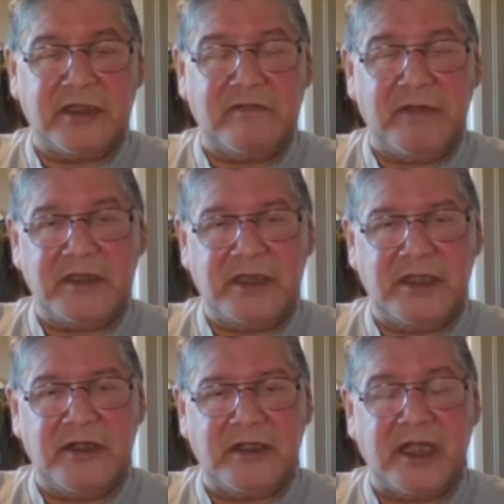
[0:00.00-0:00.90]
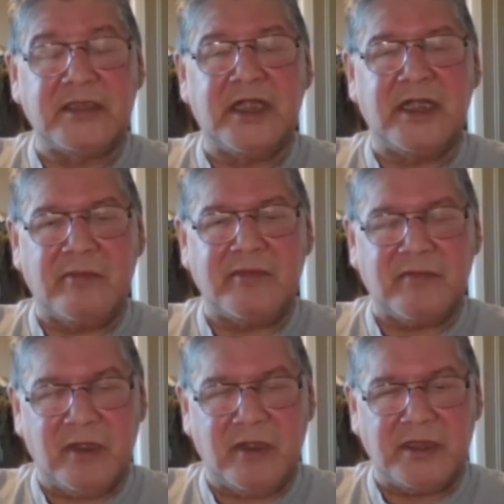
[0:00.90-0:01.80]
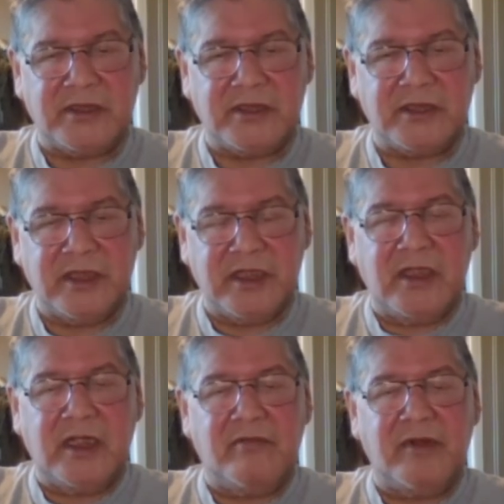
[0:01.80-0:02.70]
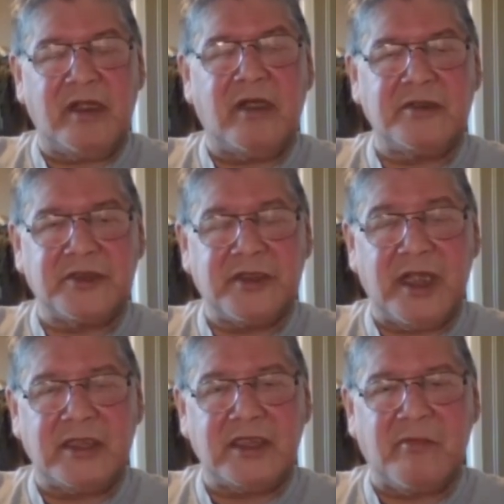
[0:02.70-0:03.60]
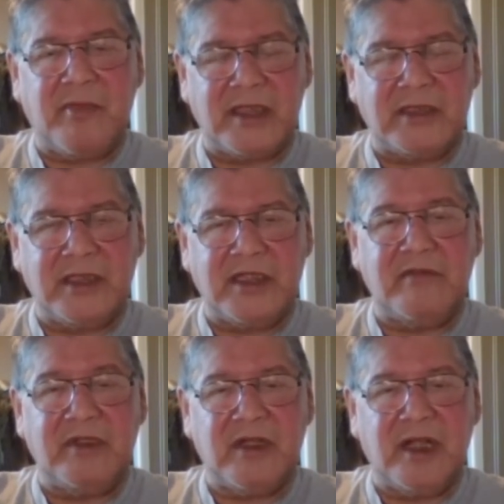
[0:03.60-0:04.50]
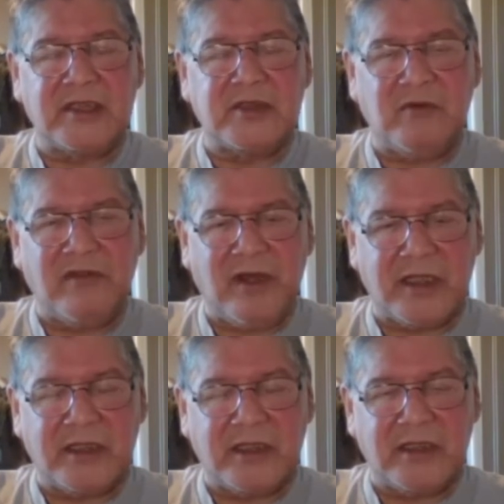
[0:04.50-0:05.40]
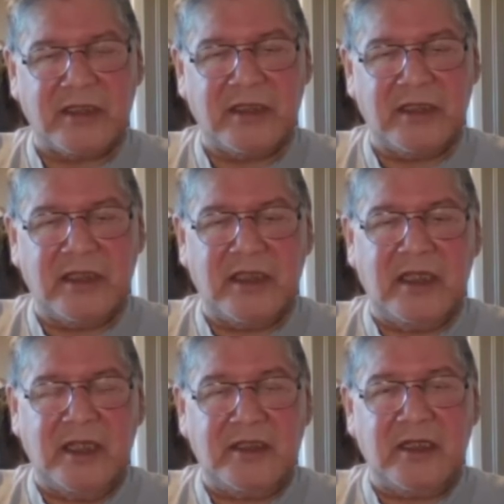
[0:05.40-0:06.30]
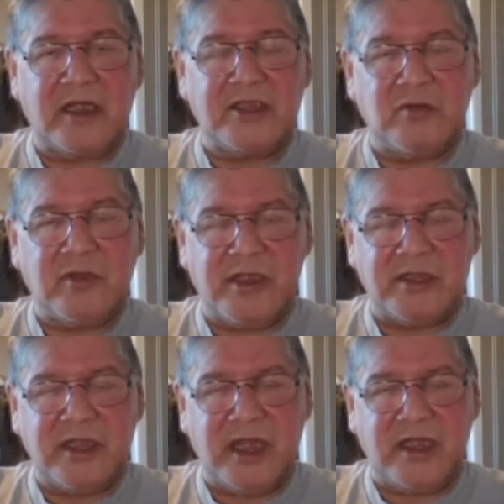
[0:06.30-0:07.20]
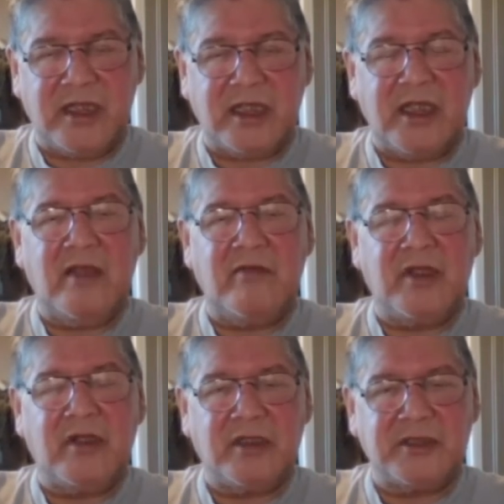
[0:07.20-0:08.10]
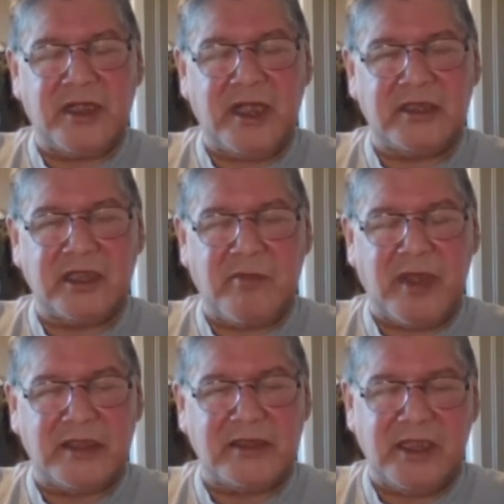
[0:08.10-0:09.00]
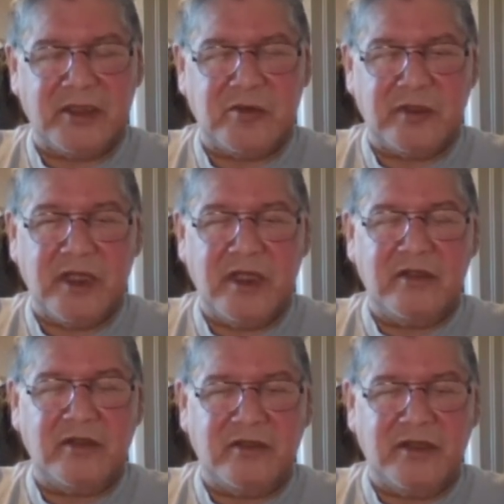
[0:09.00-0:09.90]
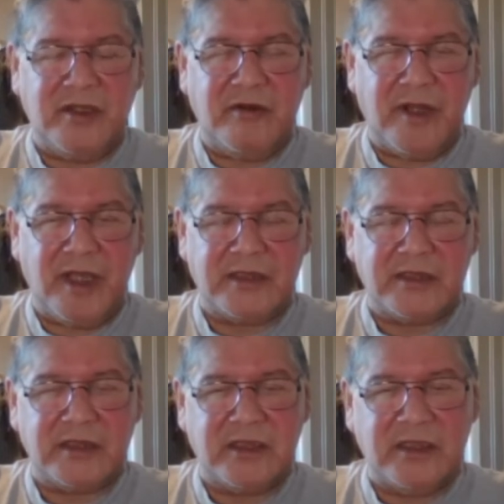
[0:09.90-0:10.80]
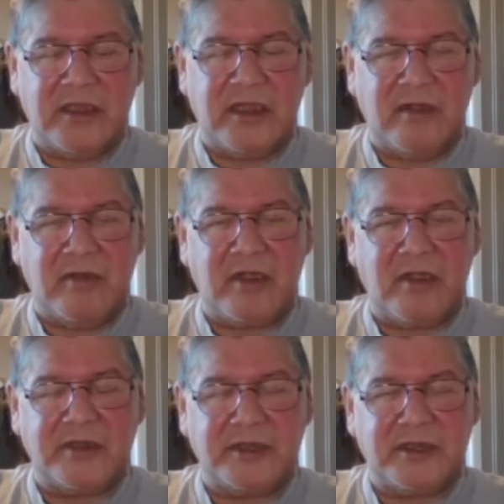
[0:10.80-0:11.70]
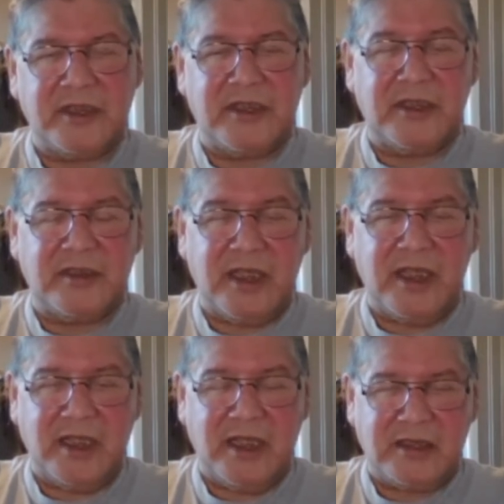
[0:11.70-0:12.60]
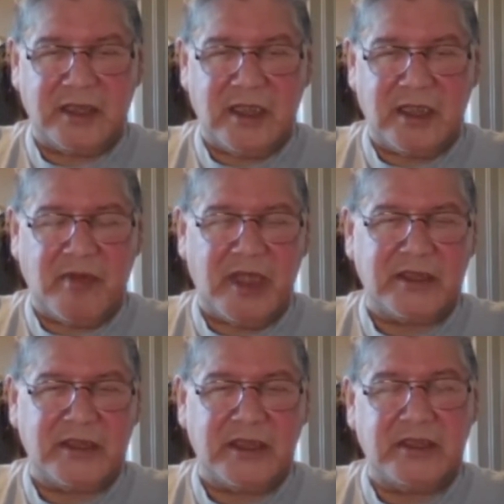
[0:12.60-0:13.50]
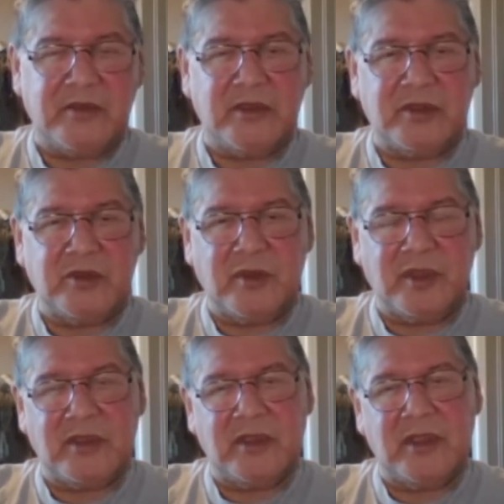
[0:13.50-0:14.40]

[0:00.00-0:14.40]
in the face of the earth has a depth of knowledge. Every culture has a capacity of intellectual thought, intellectual understanding. Every culture has a capacity to uh, to theorize. Every culture ha- has a, capacity to to uh,